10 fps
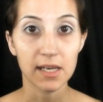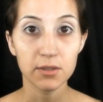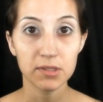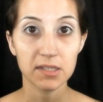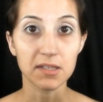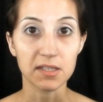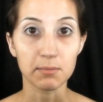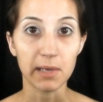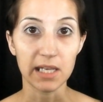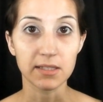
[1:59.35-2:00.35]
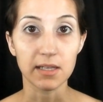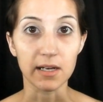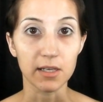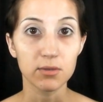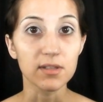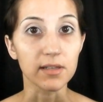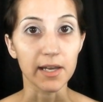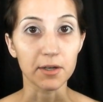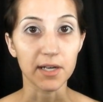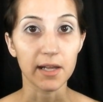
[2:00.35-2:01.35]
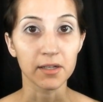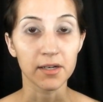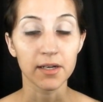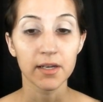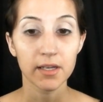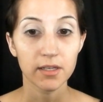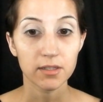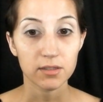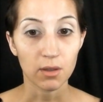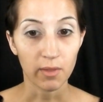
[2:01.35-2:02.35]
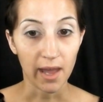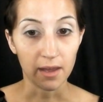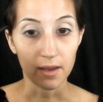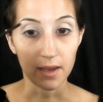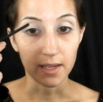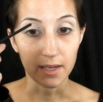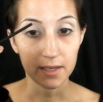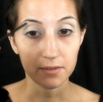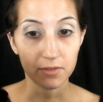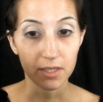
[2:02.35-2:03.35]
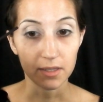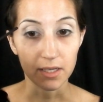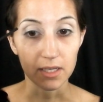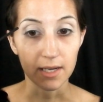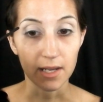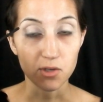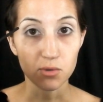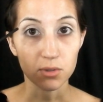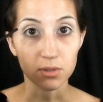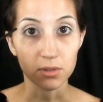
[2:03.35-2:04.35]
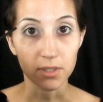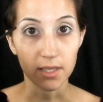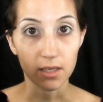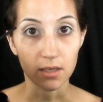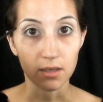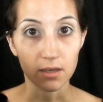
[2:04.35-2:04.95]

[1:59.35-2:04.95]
I use this as a base, and I use a lighter color so that I kind of get like a natural looking